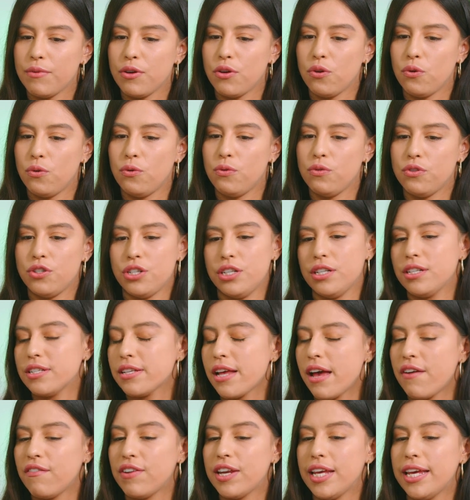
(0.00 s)
who she doesn't
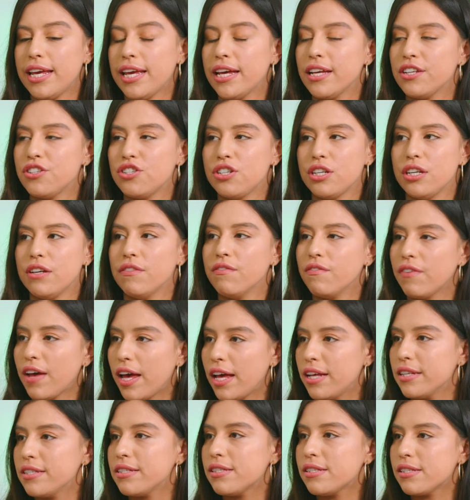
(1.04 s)
have any kids, she
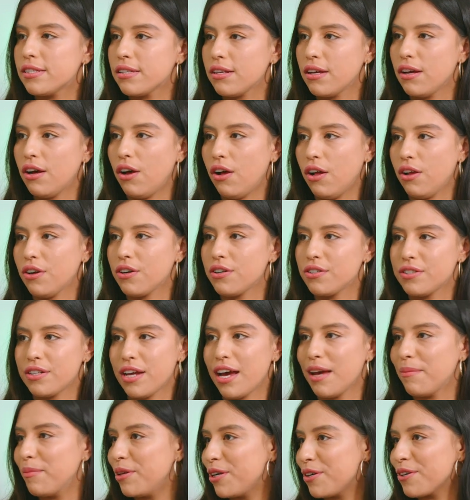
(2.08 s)
invests all her time in